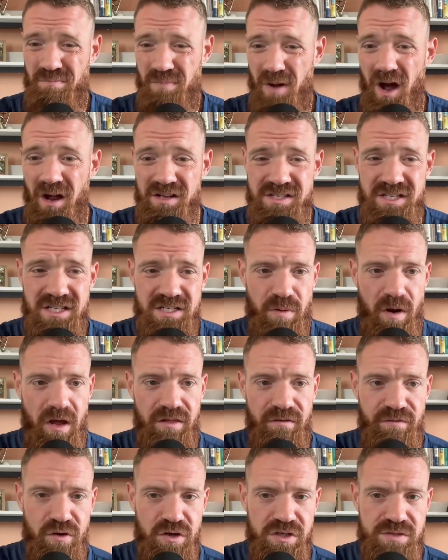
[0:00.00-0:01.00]
Honestly, it's probably
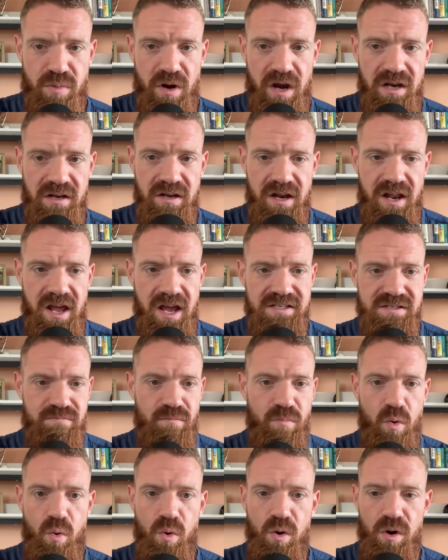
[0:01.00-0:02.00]
the first brain. It has
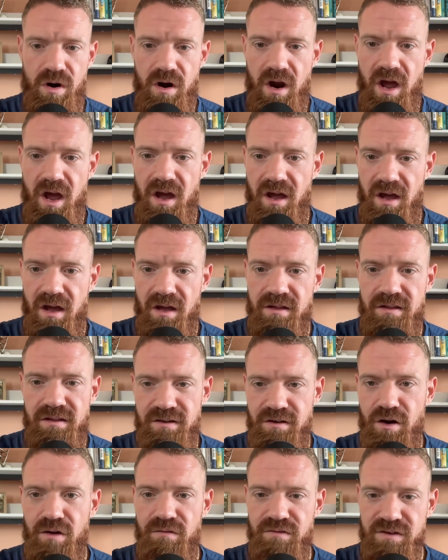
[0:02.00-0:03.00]
more
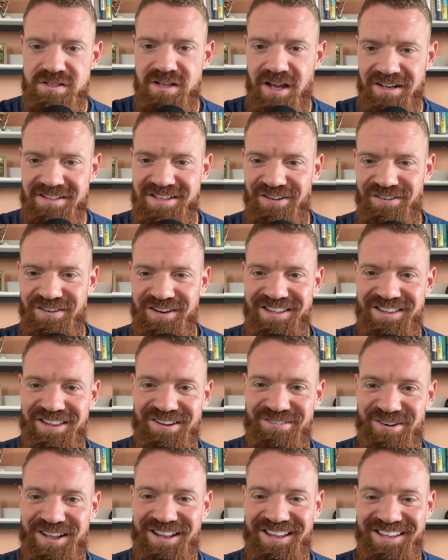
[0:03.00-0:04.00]
nervous activity
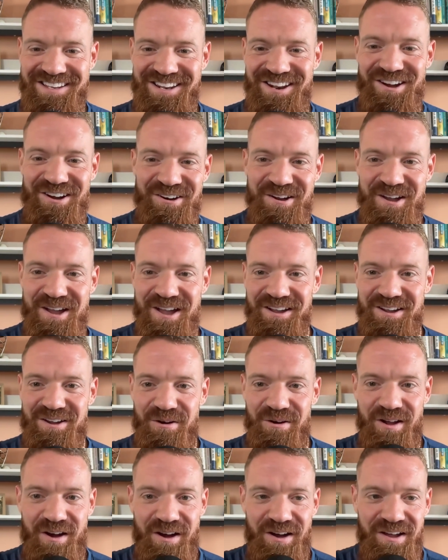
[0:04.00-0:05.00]
than really,
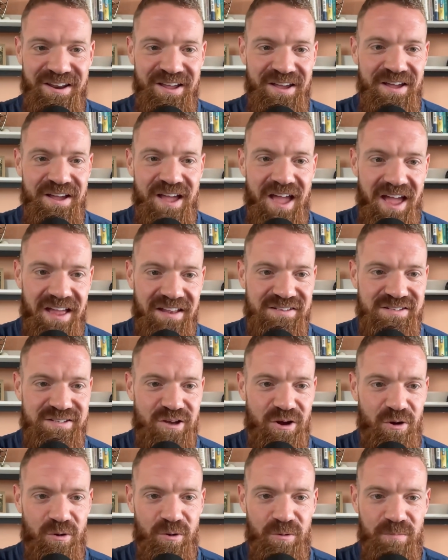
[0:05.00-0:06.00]
going on. And
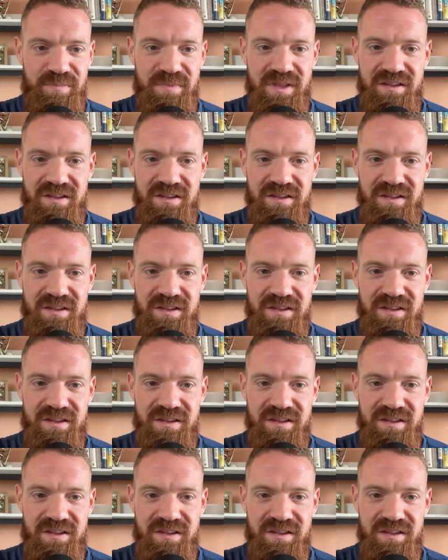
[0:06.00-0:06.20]
so,